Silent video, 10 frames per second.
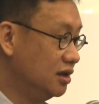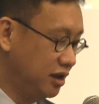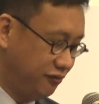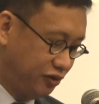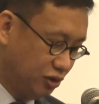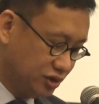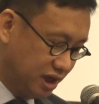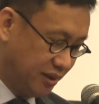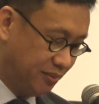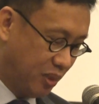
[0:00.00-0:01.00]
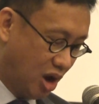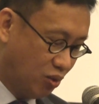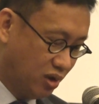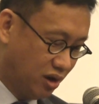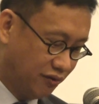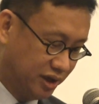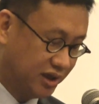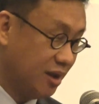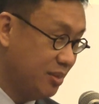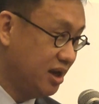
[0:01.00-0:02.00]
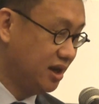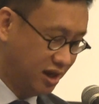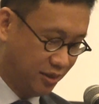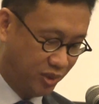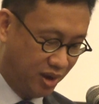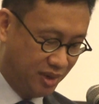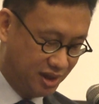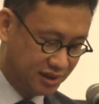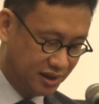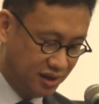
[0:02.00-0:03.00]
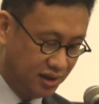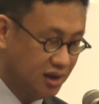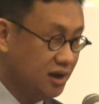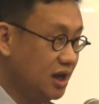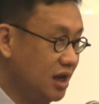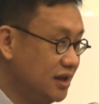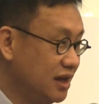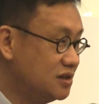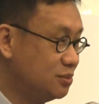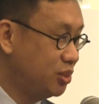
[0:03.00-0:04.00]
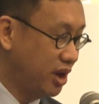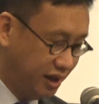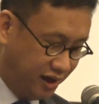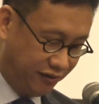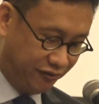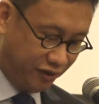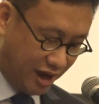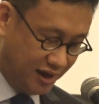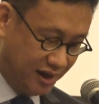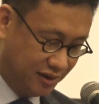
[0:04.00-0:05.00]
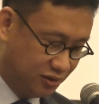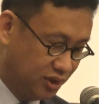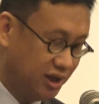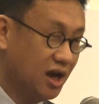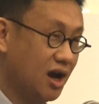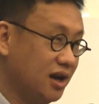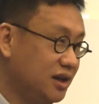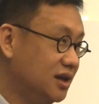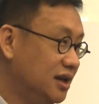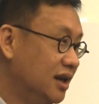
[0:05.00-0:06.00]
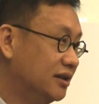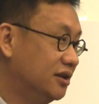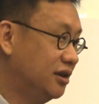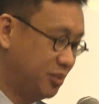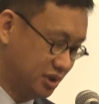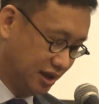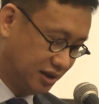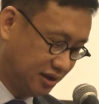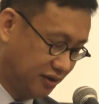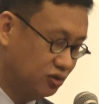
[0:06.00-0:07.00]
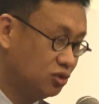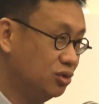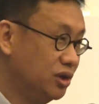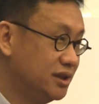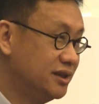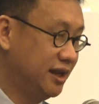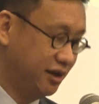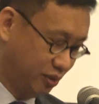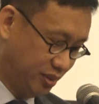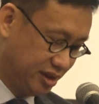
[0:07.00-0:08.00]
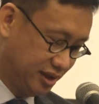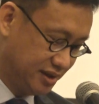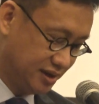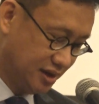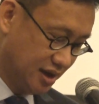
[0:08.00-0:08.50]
diffusing power of the cabinet and the prime minister, and then spreading it fairly to the other elected representatives through the standing committees.